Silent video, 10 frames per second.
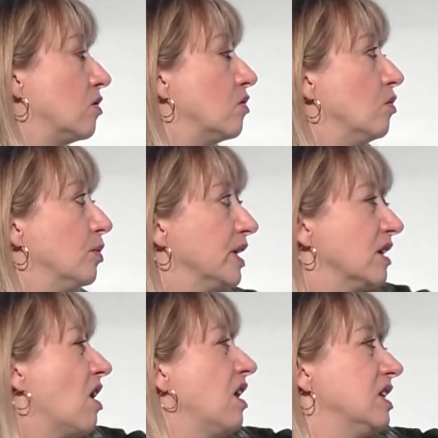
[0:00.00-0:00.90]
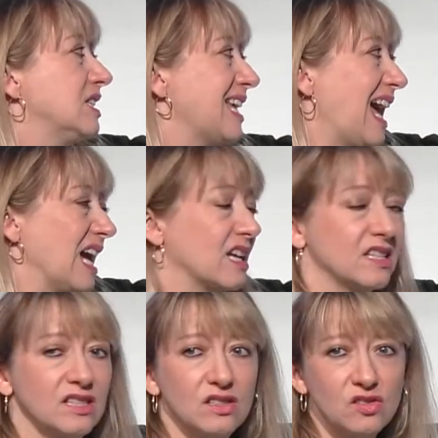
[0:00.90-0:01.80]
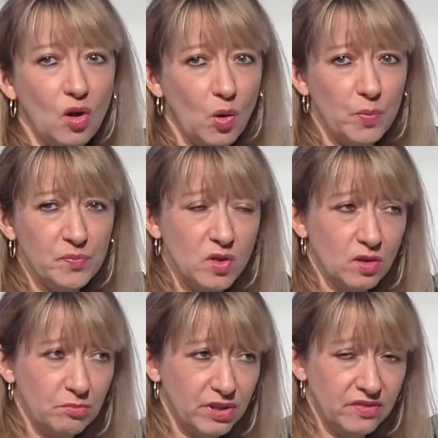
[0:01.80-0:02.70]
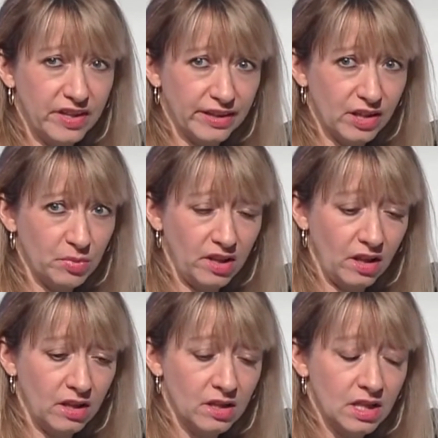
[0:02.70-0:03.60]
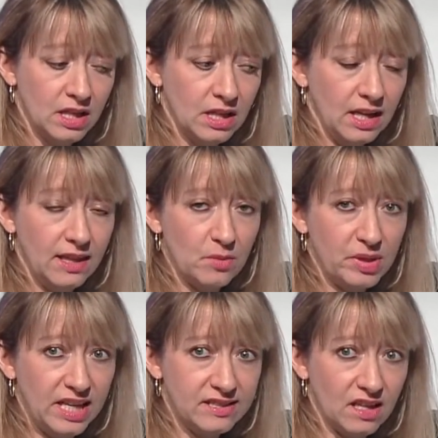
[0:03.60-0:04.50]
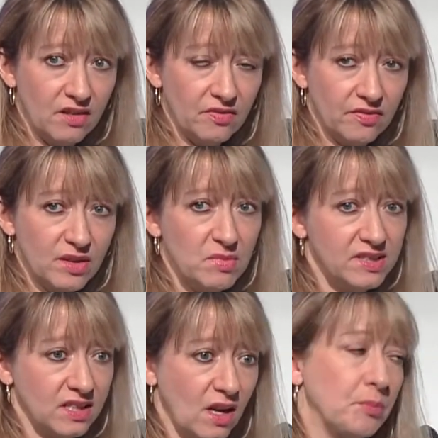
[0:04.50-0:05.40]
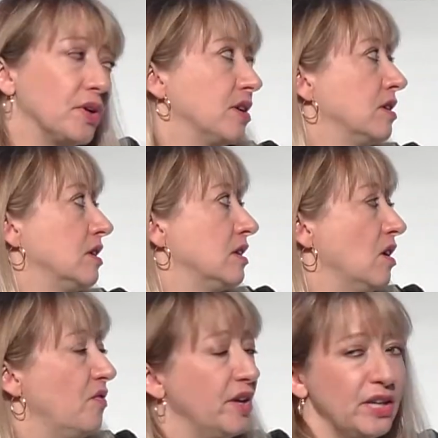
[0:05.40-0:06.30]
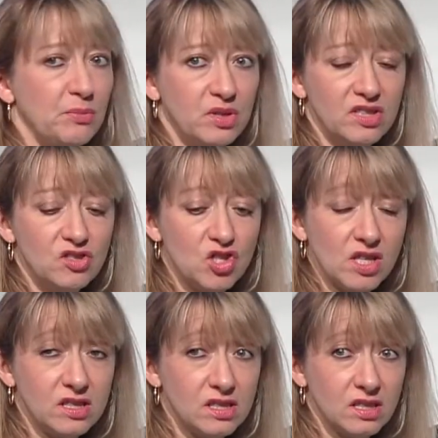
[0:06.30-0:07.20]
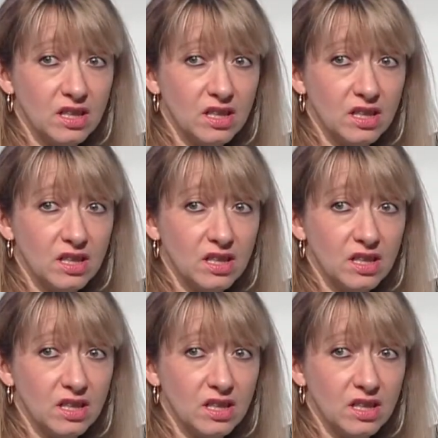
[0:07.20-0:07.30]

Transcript: we're going to call this x. So you can put a variable in the place of the missing number. A variable is just a